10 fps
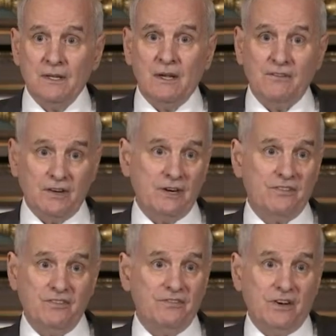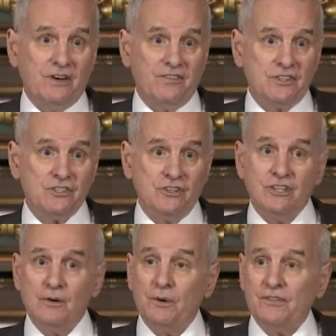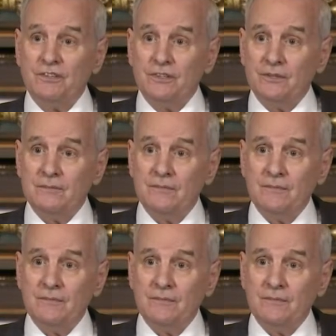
very, very efficiently, near perfectly.